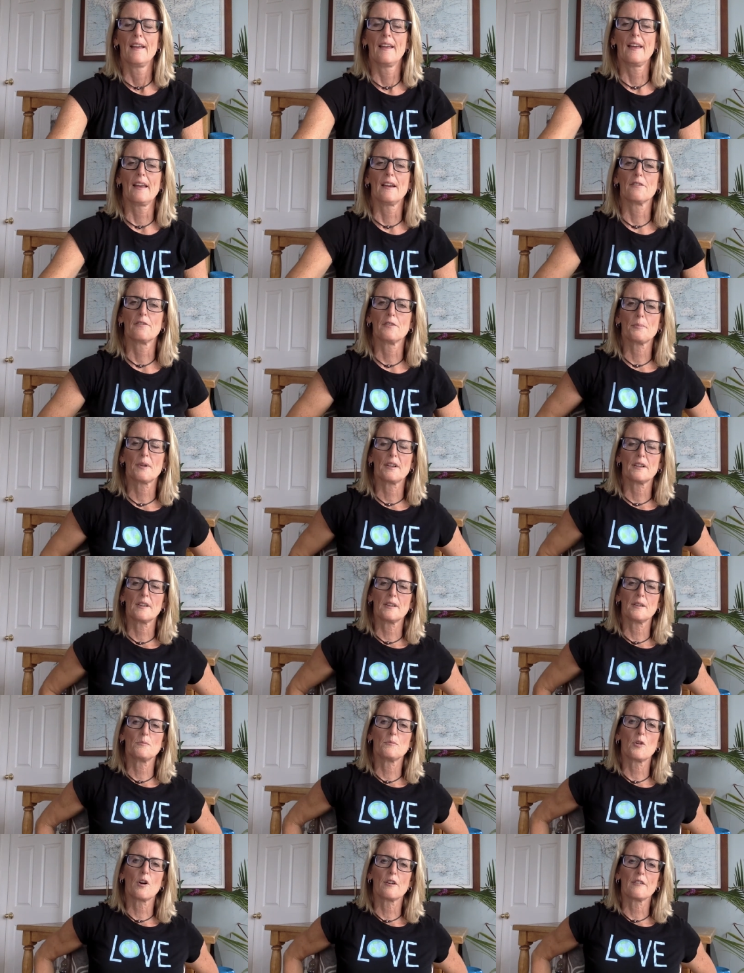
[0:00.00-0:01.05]
Hey
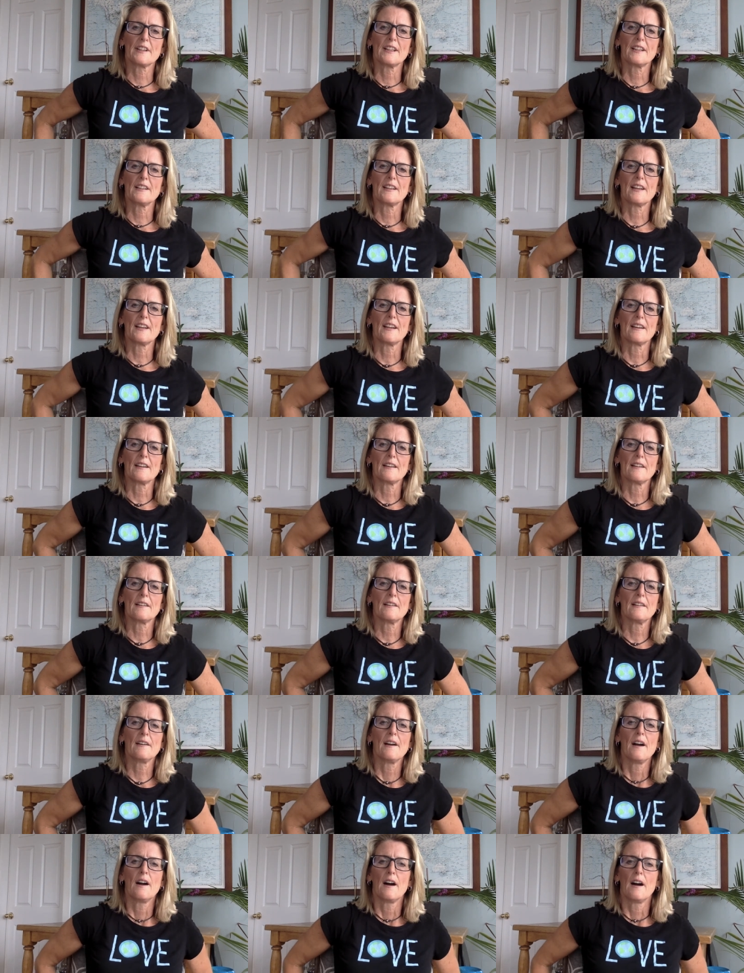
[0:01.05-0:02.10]
everybody, Maureen here.